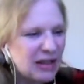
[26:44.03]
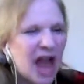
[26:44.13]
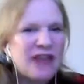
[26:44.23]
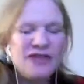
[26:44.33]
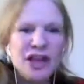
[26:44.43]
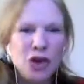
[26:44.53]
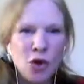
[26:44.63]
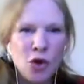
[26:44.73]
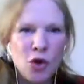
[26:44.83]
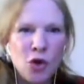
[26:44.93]
I think
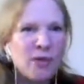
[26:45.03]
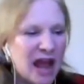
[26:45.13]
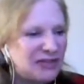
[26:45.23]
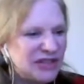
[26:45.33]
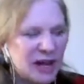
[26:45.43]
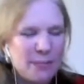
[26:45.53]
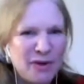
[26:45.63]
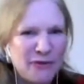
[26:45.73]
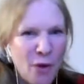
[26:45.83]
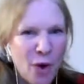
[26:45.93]
humans, and I've said it
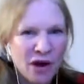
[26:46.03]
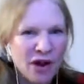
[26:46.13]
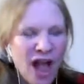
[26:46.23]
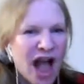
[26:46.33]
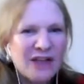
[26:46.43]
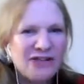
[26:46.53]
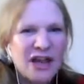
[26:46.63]
before, I